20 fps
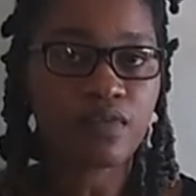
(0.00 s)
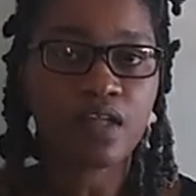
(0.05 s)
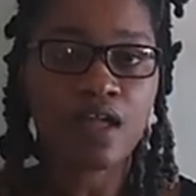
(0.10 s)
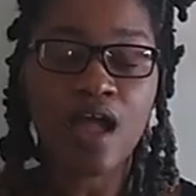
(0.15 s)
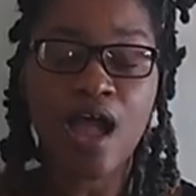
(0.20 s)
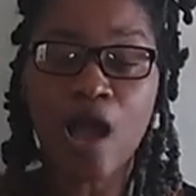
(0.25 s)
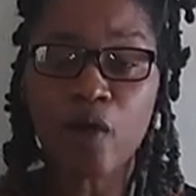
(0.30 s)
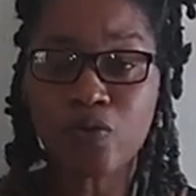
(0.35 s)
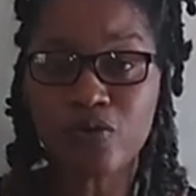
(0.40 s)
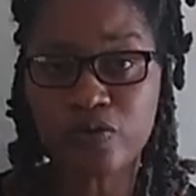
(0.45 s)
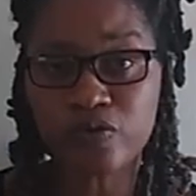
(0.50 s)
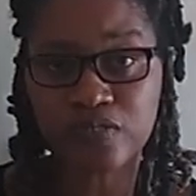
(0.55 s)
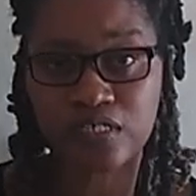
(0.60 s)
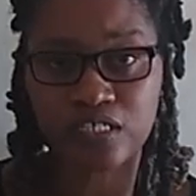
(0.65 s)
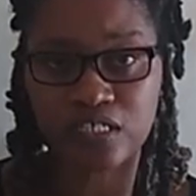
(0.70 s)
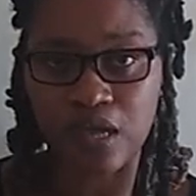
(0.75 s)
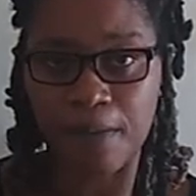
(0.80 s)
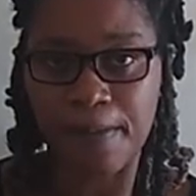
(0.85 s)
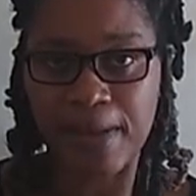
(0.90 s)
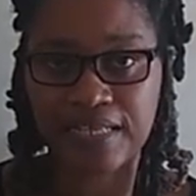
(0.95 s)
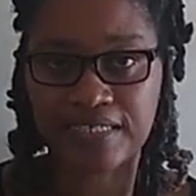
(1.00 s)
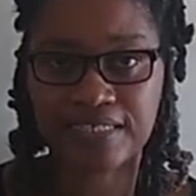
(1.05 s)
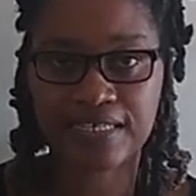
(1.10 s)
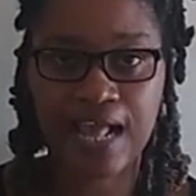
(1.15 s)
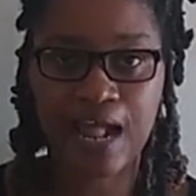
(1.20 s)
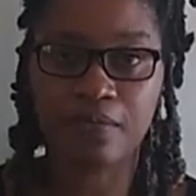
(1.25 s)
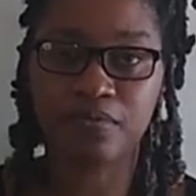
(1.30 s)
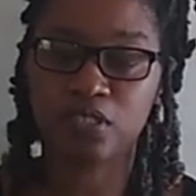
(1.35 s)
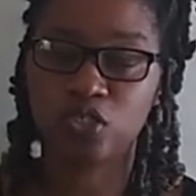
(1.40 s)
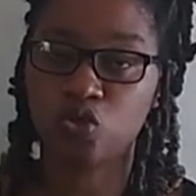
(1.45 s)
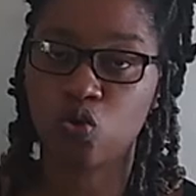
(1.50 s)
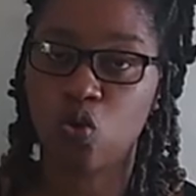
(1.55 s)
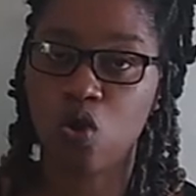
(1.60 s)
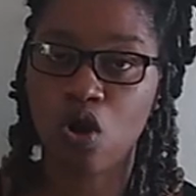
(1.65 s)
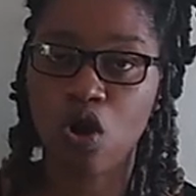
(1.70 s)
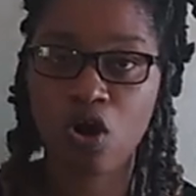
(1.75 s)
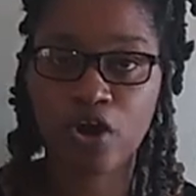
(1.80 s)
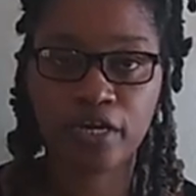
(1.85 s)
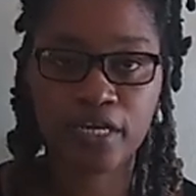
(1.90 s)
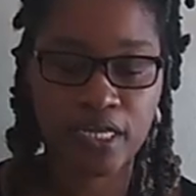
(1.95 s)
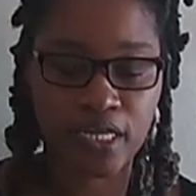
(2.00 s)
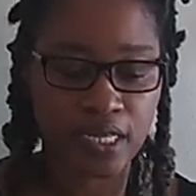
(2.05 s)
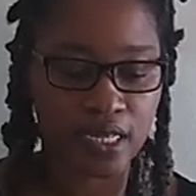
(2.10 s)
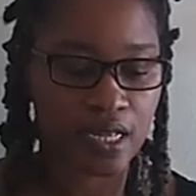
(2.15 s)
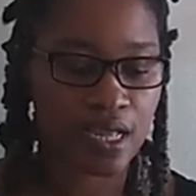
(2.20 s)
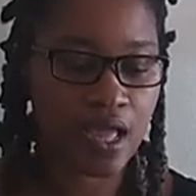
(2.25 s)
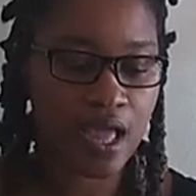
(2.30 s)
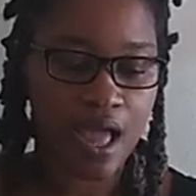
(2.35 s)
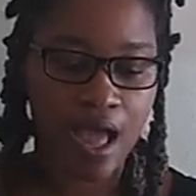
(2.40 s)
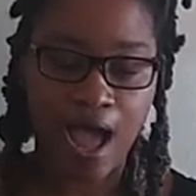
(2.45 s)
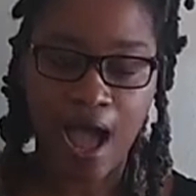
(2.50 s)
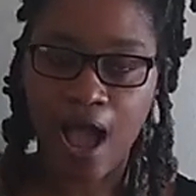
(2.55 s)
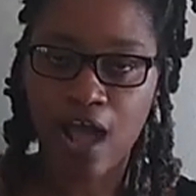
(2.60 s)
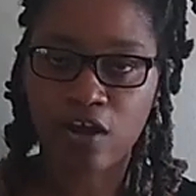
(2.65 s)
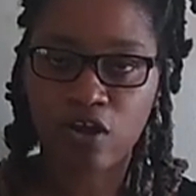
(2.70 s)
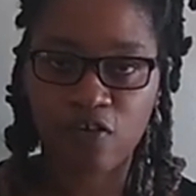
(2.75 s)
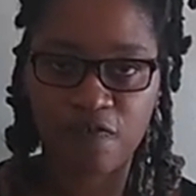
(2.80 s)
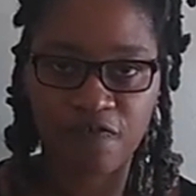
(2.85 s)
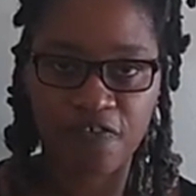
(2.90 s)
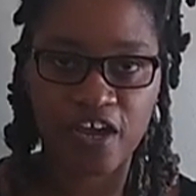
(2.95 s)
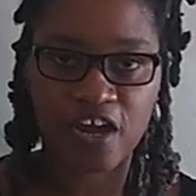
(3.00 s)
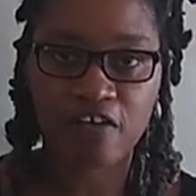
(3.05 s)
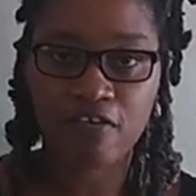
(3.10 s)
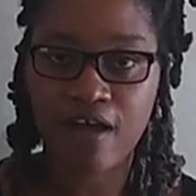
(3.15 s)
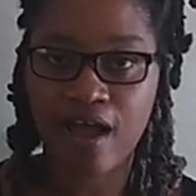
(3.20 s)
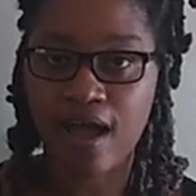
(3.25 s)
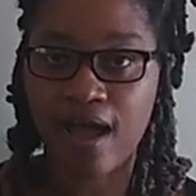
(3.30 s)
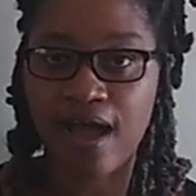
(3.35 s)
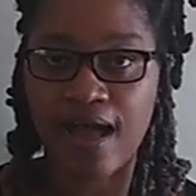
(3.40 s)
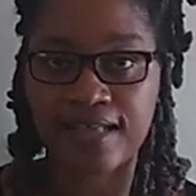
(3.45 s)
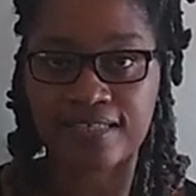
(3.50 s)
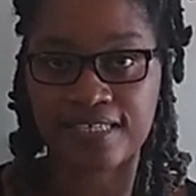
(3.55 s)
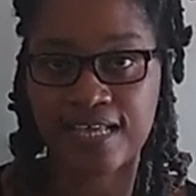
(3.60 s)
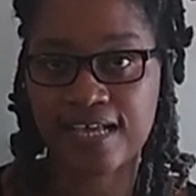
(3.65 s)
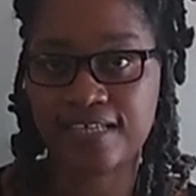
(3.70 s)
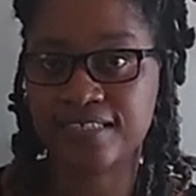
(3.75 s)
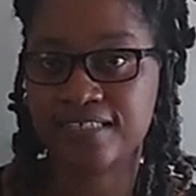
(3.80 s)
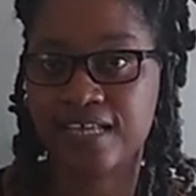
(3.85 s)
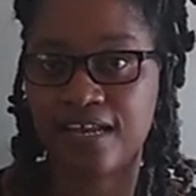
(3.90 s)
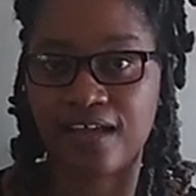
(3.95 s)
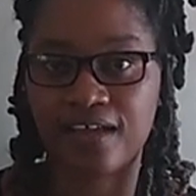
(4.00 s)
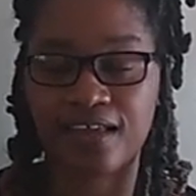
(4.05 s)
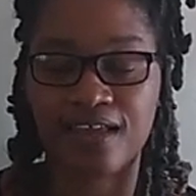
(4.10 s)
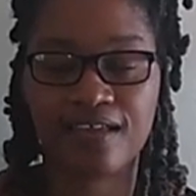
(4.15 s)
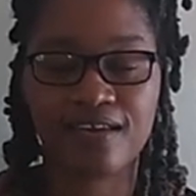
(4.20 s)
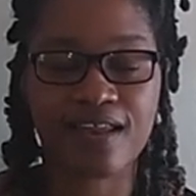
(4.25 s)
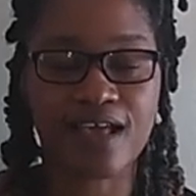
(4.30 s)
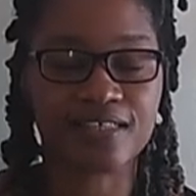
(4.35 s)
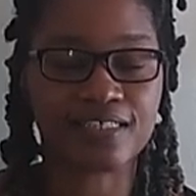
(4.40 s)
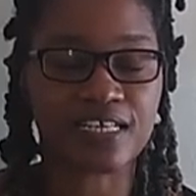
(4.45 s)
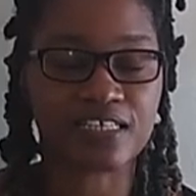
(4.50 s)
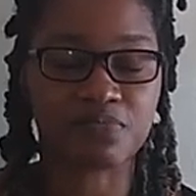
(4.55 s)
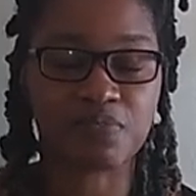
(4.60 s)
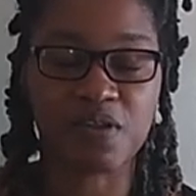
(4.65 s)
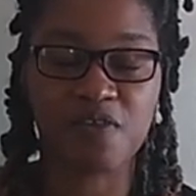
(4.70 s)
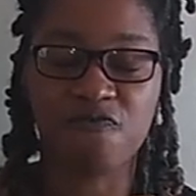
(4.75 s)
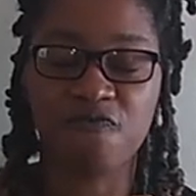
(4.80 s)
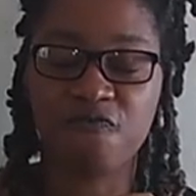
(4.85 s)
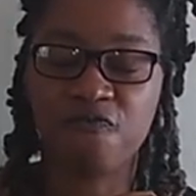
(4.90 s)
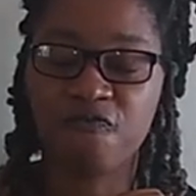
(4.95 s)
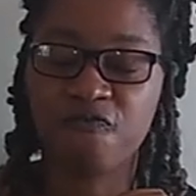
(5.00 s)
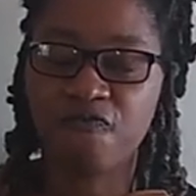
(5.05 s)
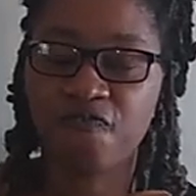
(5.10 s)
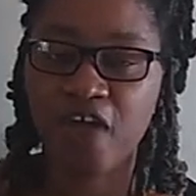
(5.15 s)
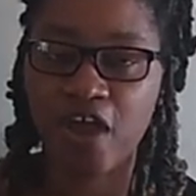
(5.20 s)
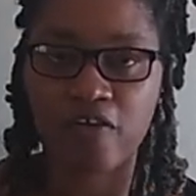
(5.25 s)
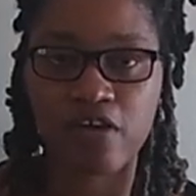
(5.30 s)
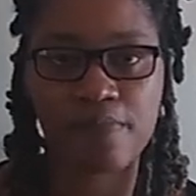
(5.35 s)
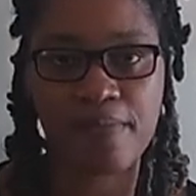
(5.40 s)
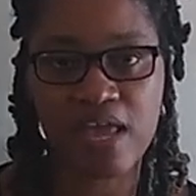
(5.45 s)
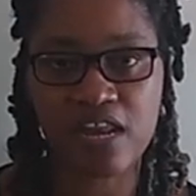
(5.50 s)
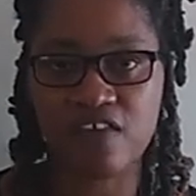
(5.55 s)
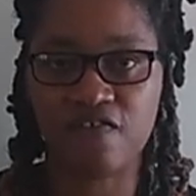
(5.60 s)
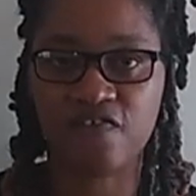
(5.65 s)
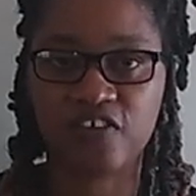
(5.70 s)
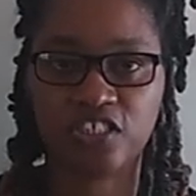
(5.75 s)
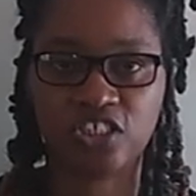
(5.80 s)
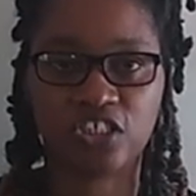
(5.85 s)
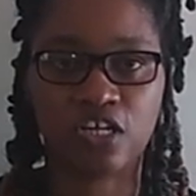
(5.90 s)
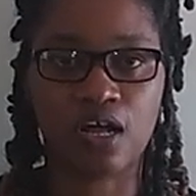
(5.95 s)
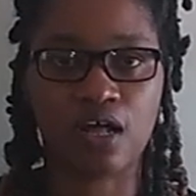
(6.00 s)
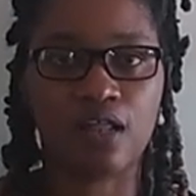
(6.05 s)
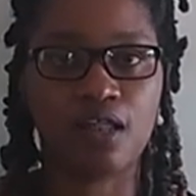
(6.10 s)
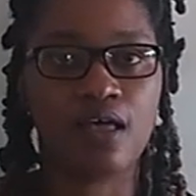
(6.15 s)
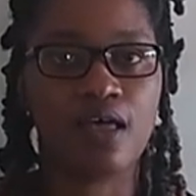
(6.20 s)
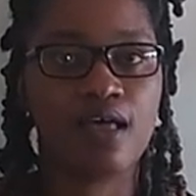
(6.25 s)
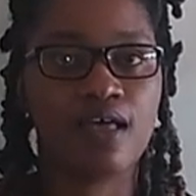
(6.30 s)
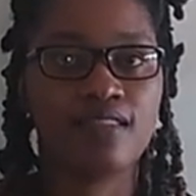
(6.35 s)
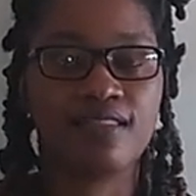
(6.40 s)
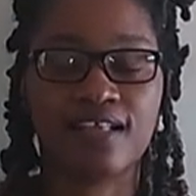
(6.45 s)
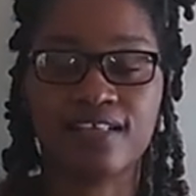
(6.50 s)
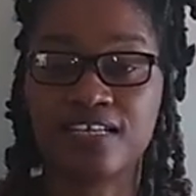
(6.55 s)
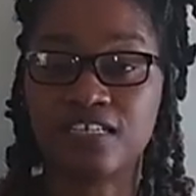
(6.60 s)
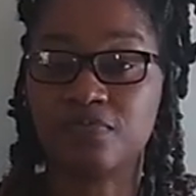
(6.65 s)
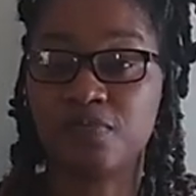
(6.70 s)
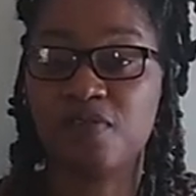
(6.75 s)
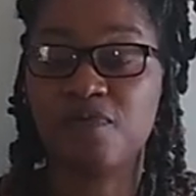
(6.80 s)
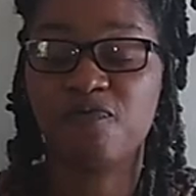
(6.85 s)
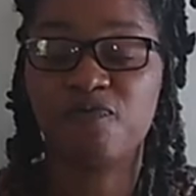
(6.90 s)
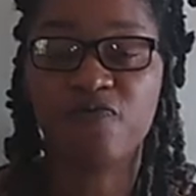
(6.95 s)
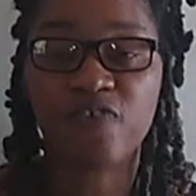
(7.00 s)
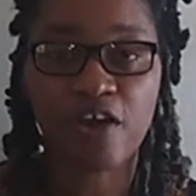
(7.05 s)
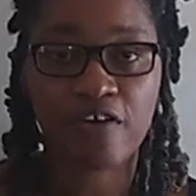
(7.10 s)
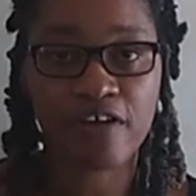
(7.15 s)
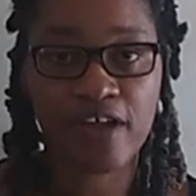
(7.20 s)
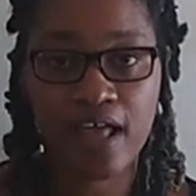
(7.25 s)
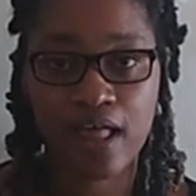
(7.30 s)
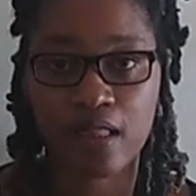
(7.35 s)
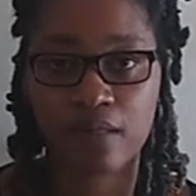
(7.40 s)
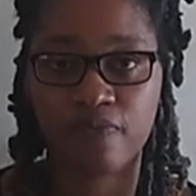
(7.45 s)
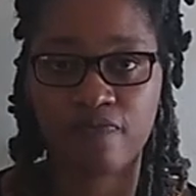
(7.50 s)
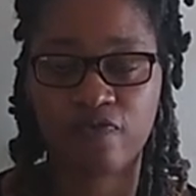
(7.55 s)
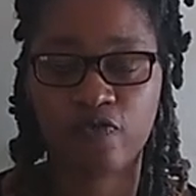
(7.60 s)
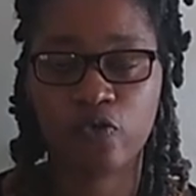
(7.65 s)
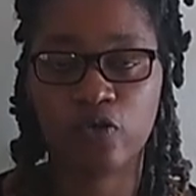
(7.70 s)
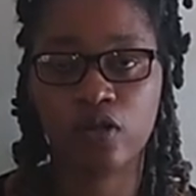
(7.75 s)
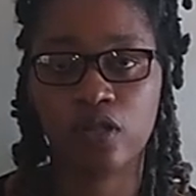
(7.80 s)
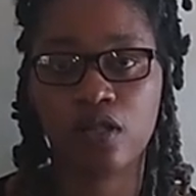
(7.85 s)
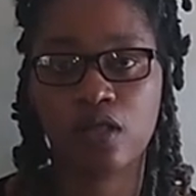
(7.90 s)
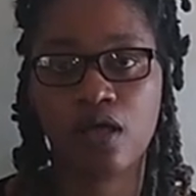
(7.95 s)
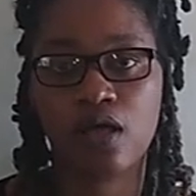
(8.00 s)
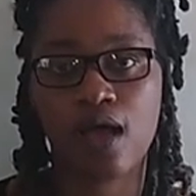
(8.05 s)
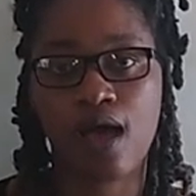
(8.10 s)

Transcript: I would use it on my scalp. So honey, aloe vera, as I said again, that has been very beneficial. That has been very helpful